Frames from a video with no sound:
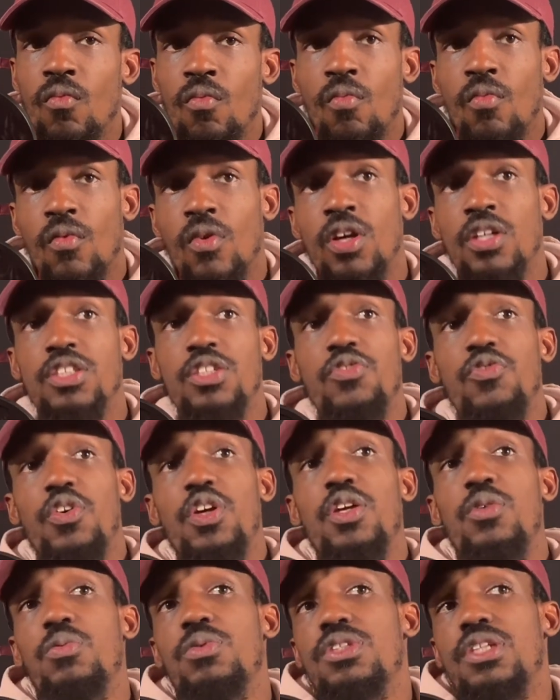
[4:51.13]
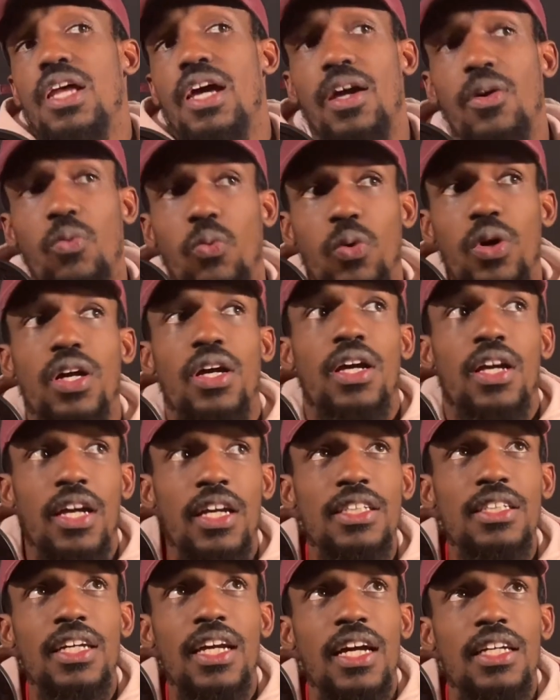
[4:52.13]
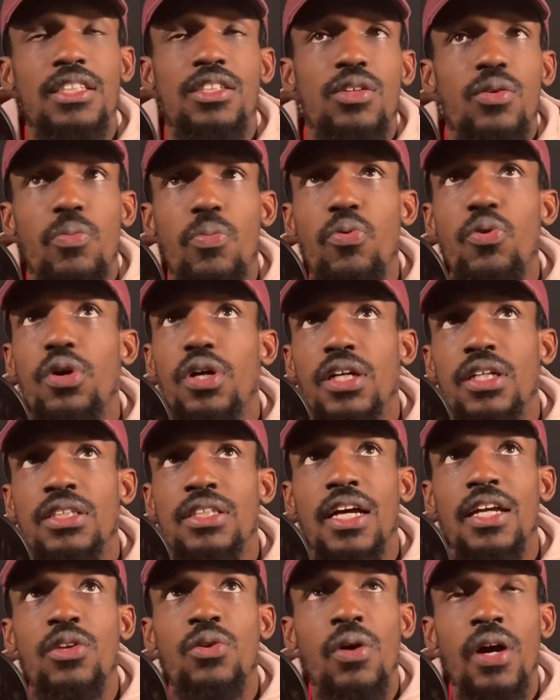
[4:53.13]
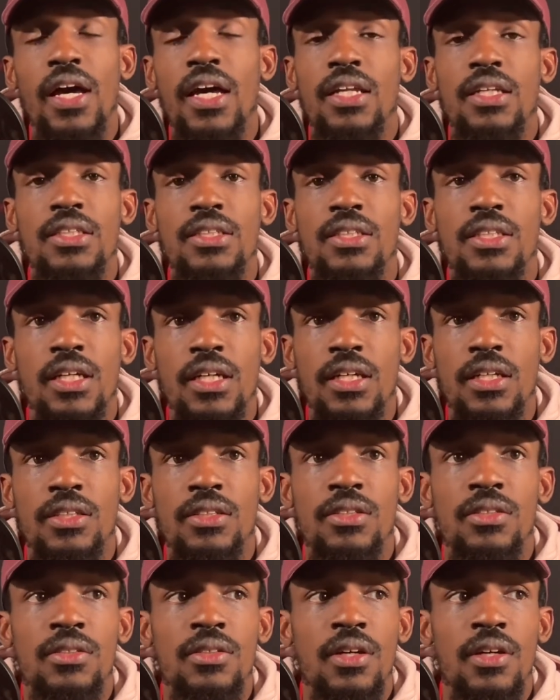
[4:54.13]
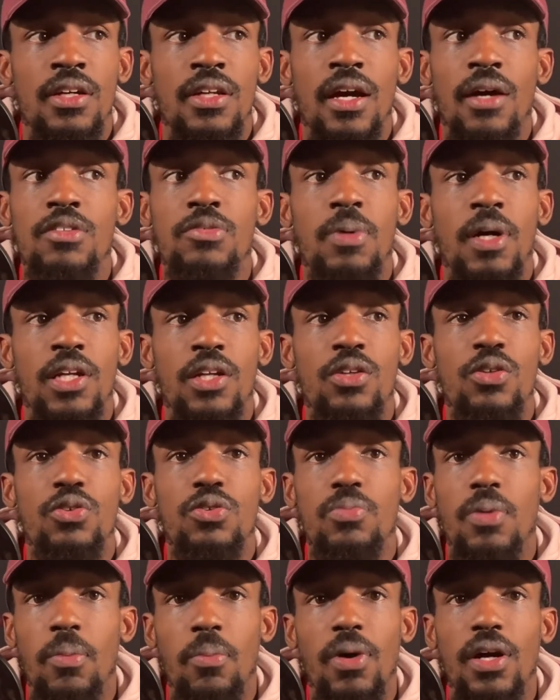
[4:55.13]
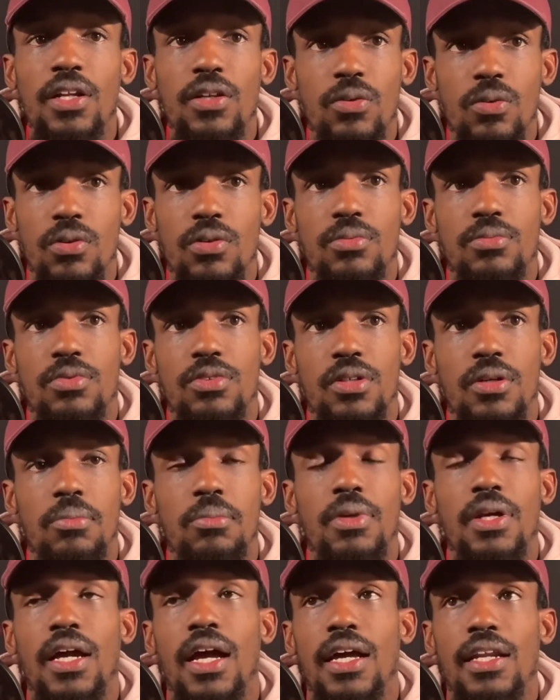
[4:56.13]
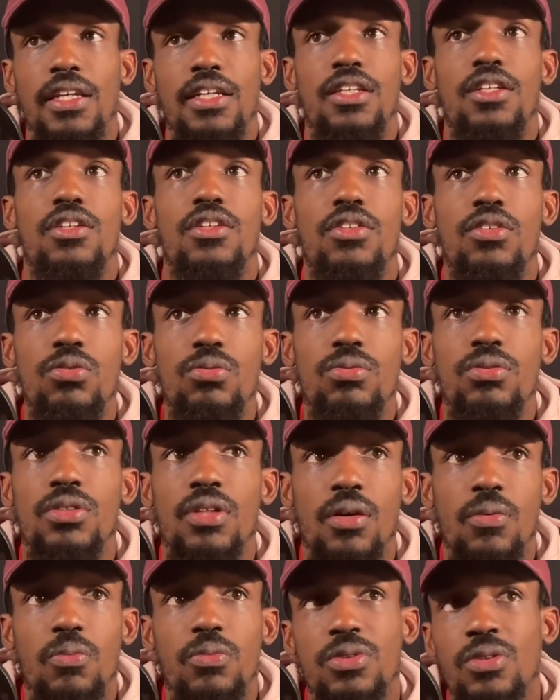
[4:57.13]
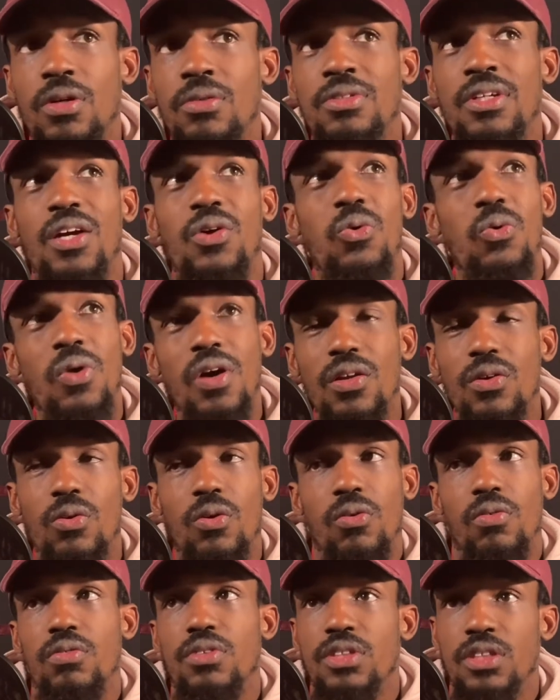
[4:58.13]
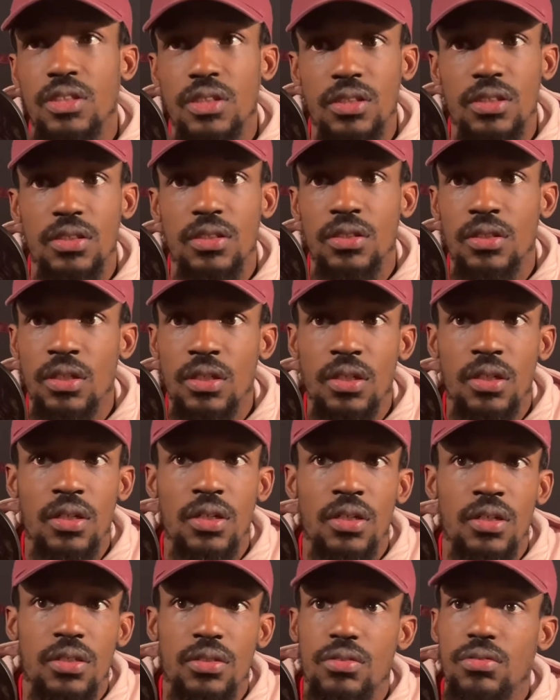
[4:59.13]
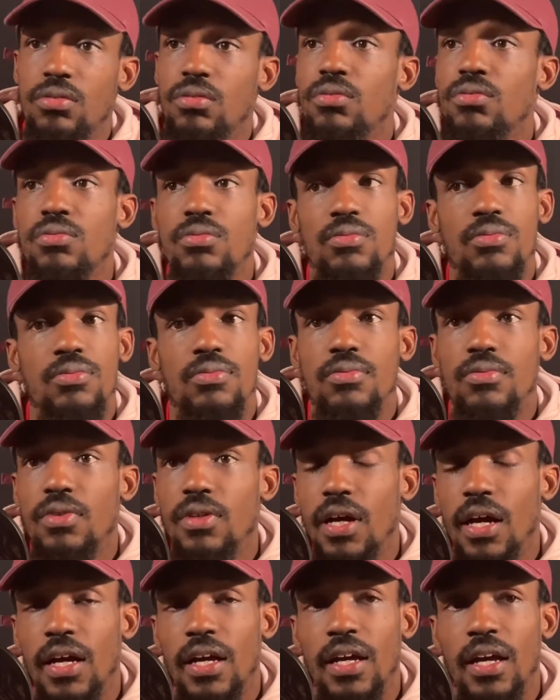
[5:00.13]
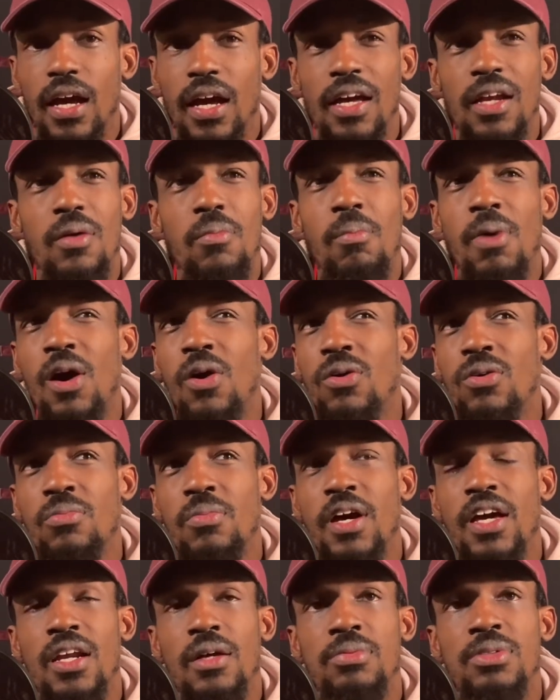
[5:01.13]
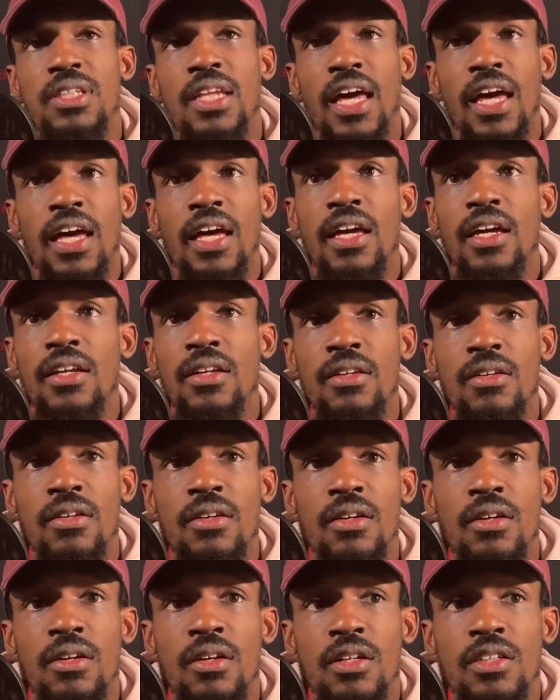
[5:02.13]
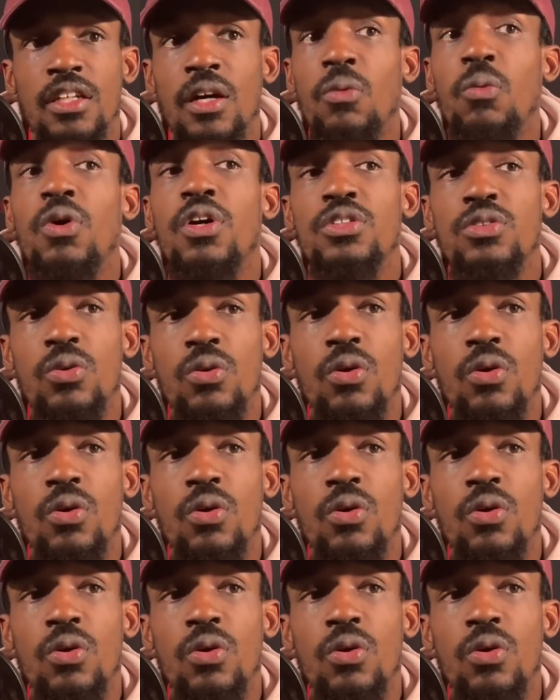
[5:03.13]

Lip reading: Because it really was like, because it got to the point, because I knew I had these tickets and I was about to lose my money on them. So I'm like, I need to do something. So I was like, who I know overseas? So I hit up Malcolm. I hit up Stan. Cause I was gonna